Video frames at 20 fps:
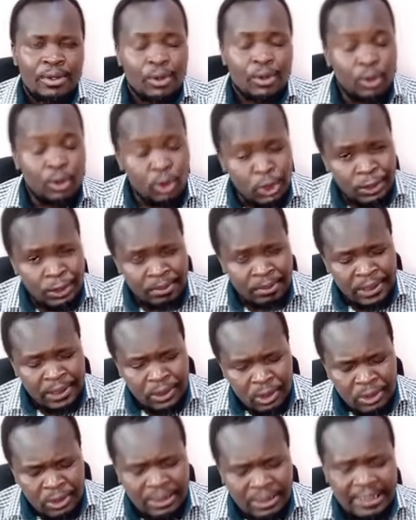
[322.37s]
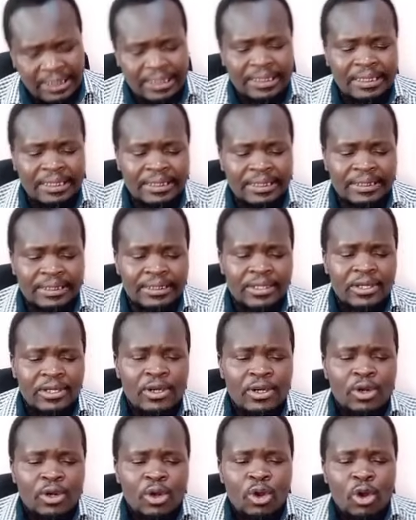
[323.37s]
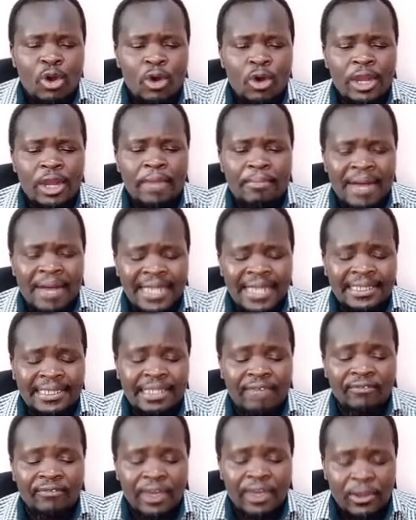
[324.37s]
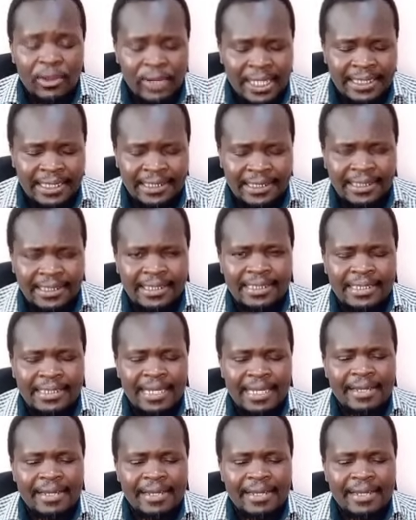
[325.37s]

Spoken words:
gross misconduct, or he must have violated